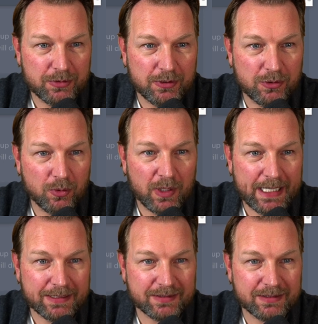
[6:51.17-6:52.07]
Google
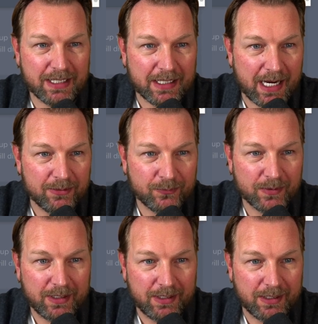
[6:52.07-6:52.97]
Ads that I've
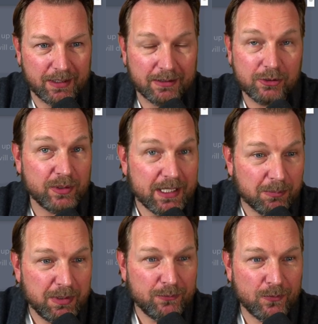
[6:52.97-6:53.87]

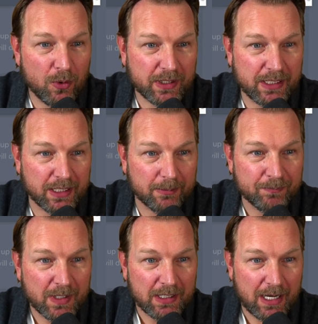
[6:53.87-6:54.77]
created before here,
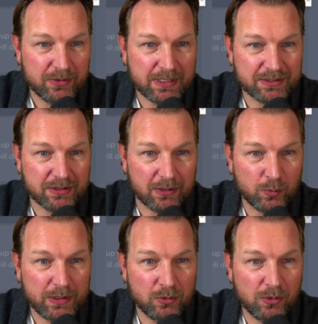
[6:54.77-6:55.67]
how to get started
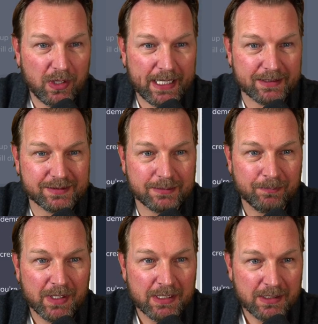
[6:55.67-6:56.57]
with Google Ads.
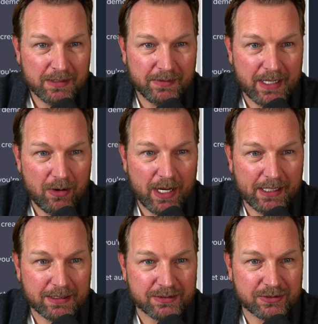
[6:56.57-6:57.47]
Now
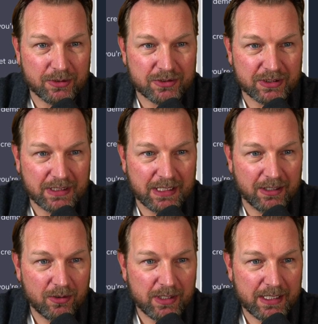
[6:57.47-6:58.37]
I can search in
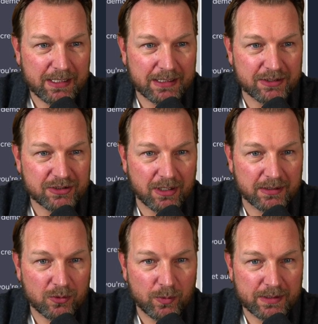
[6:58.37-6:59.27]
here, okay, getting
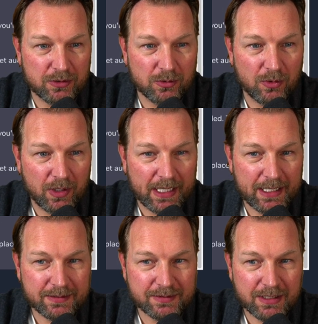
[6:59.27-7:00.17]
started with Google
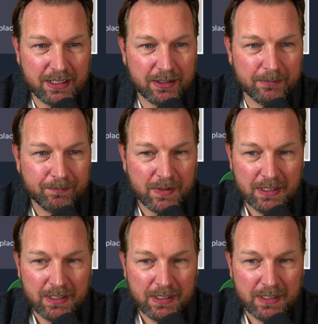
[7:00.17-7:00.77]
Ads here.